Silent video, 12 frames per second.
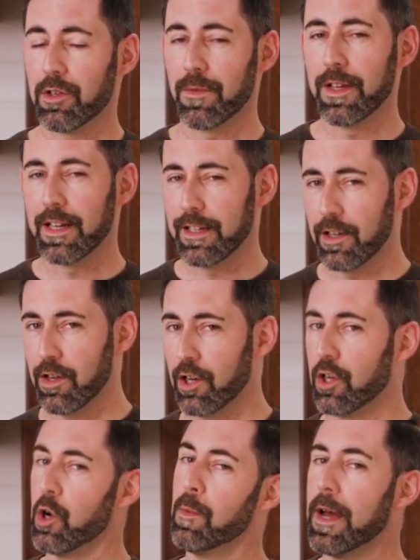So I'm going to tell you to
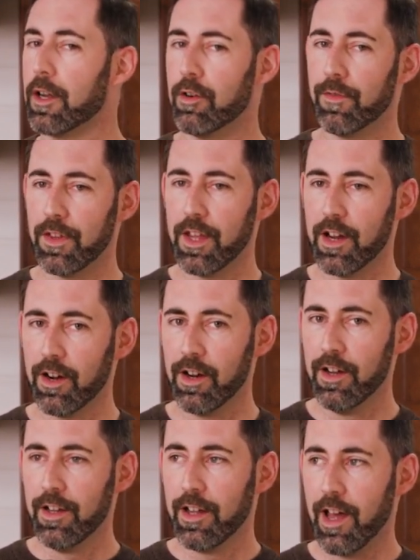go back over there,